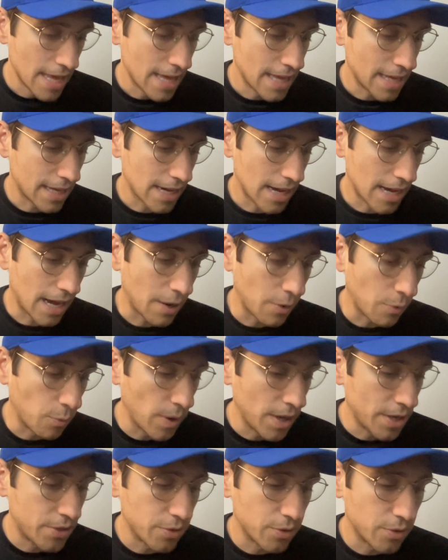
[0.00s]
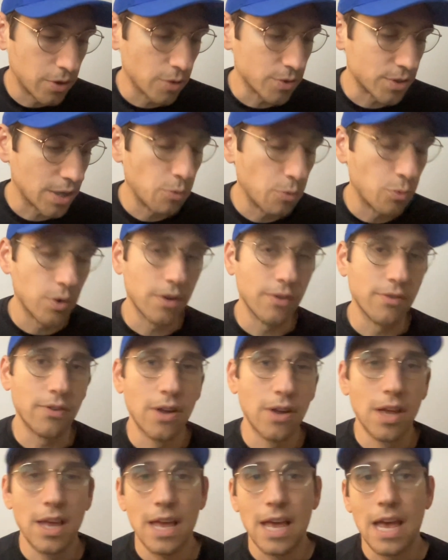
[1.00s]
It got way too close.
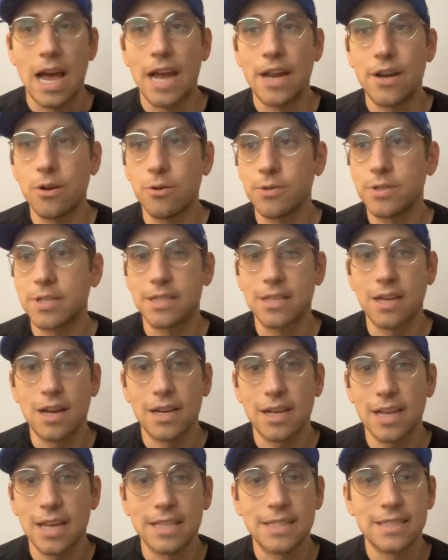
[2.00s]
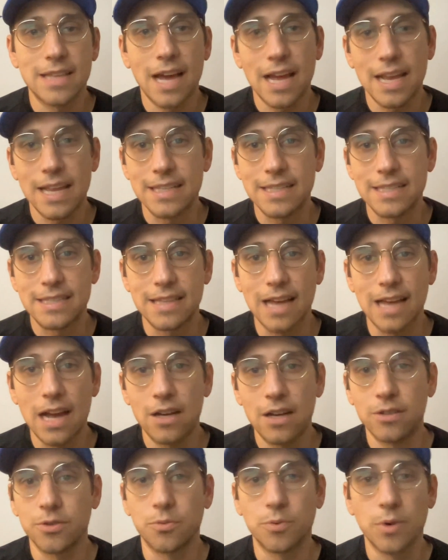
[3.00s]
I know Satake, it's not his
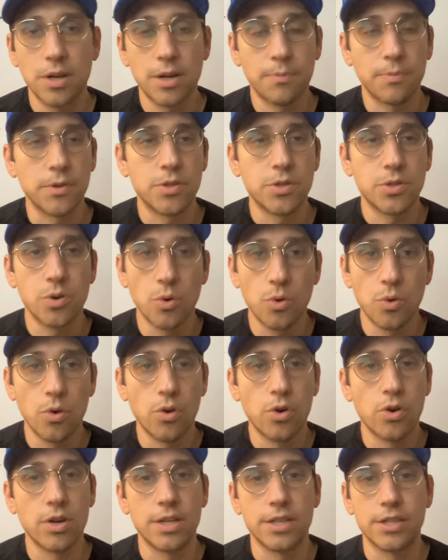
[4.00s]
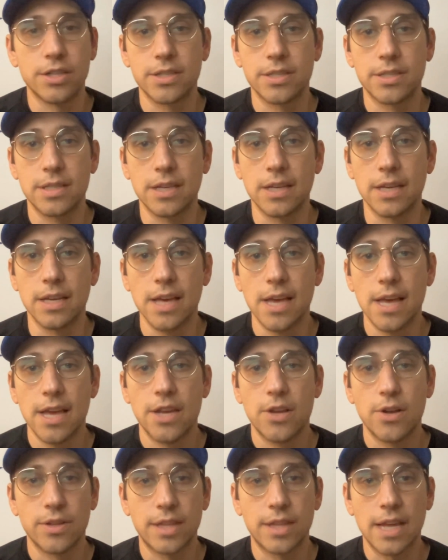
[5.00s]
style to run up the score and just to,
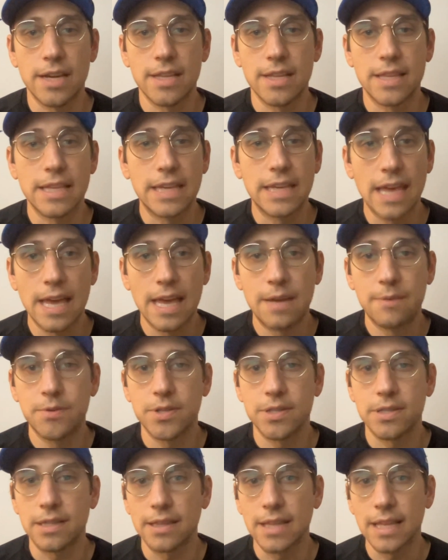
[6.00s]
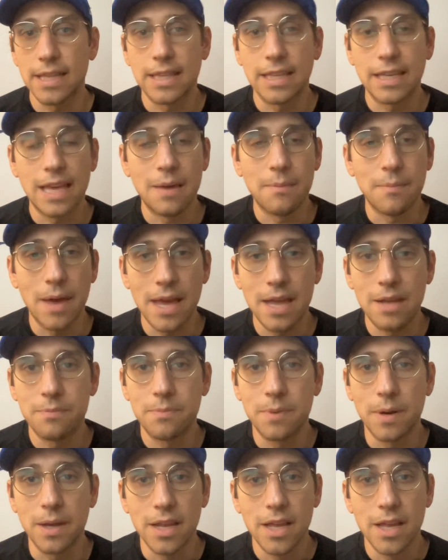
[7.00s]
at the end of the game, just let the game
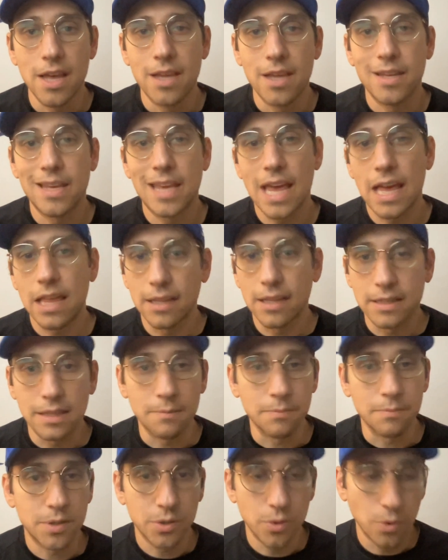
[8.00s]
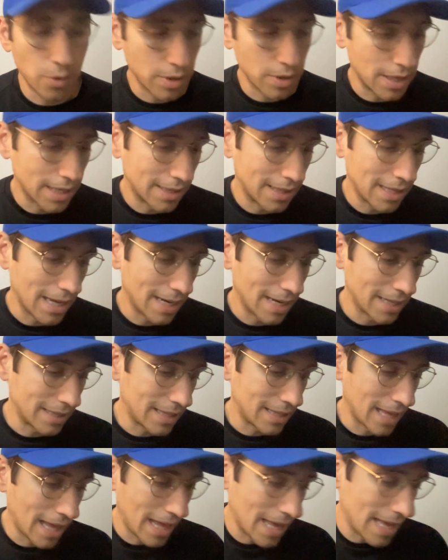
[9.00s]
end, but you can't let them score like that
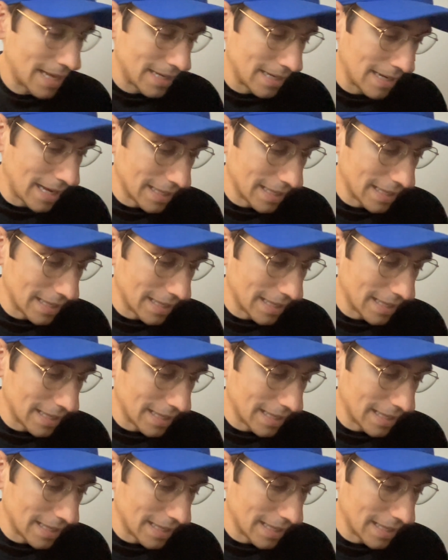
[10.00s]
at the end.